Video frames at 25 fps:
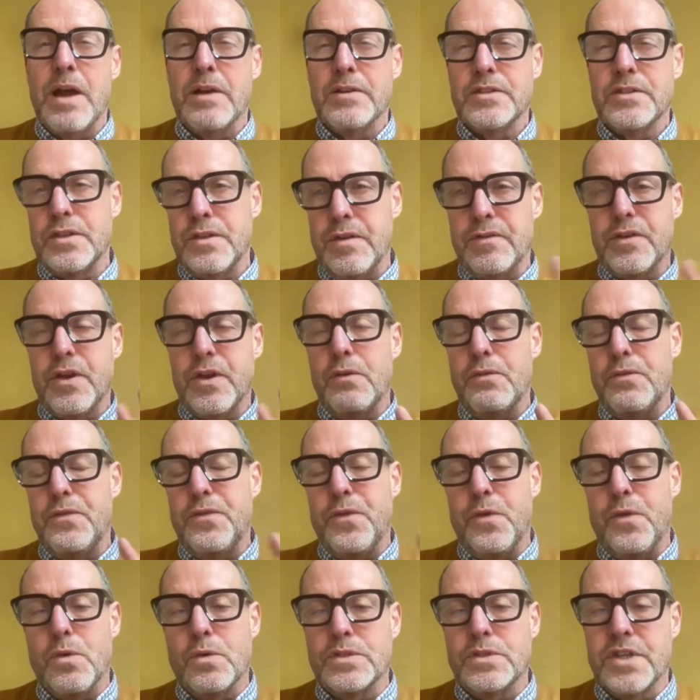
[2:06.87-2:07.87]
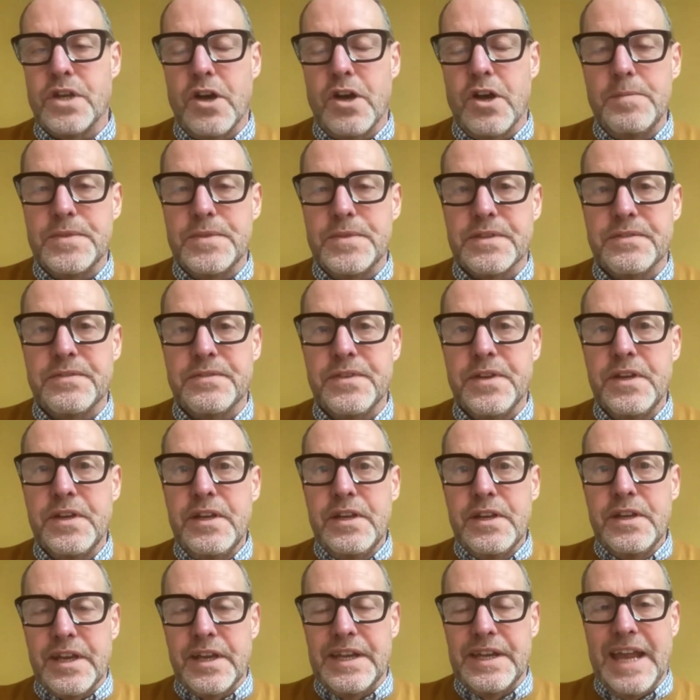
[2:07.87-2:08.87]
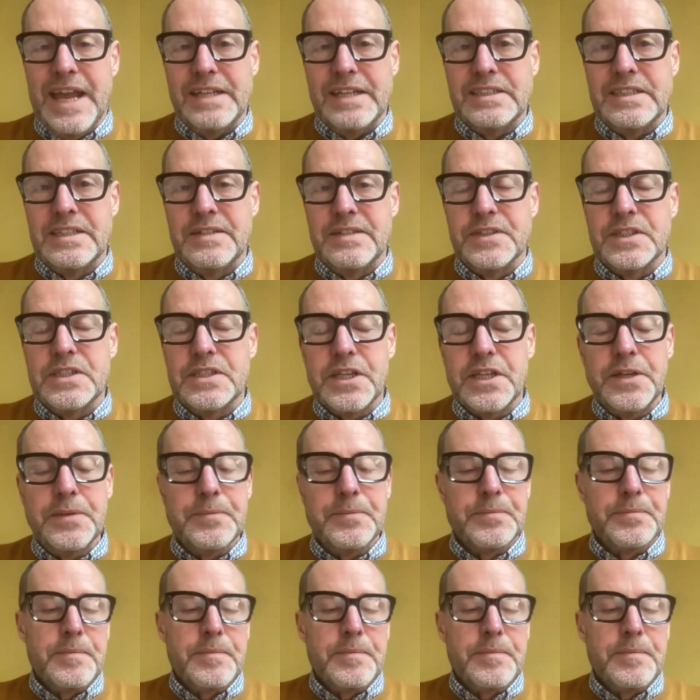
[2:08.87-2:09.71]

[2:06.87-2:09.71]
So you've got 4 types of connectivity.